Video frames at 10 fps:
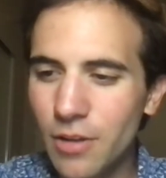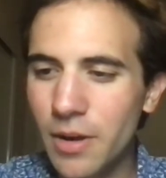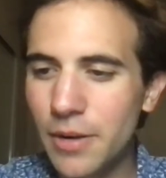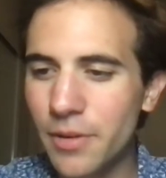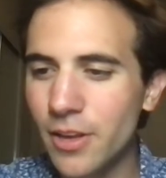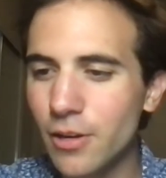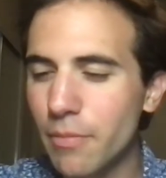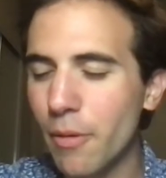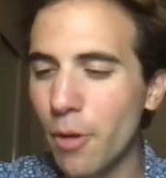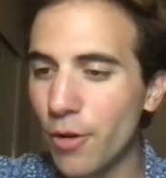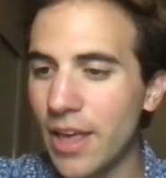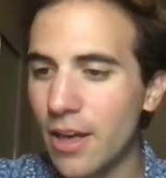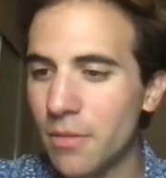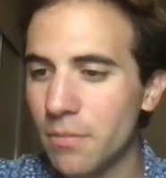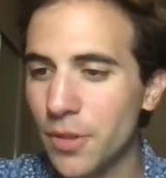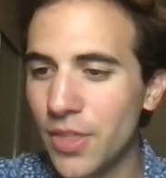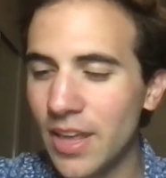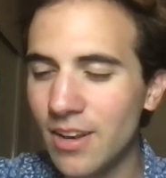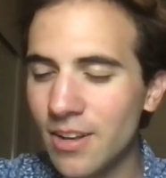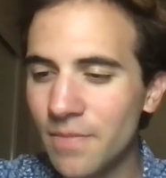It might have been good to promote him, but
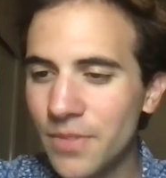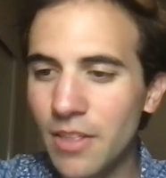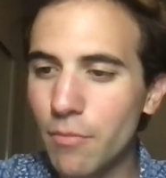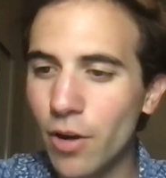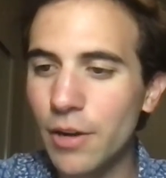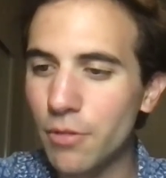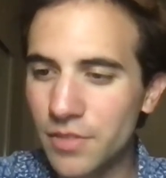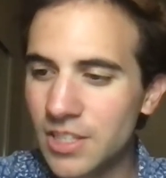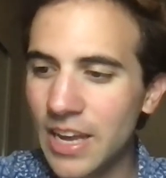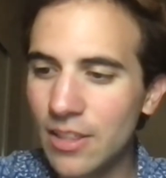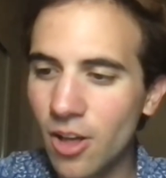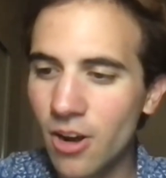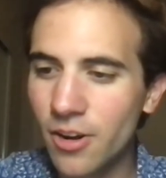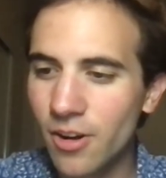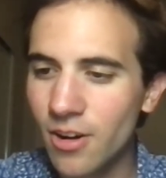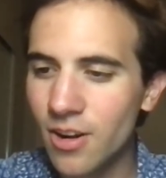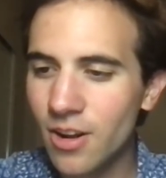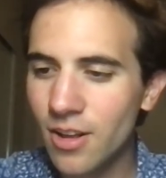then Brady would have stayed longer.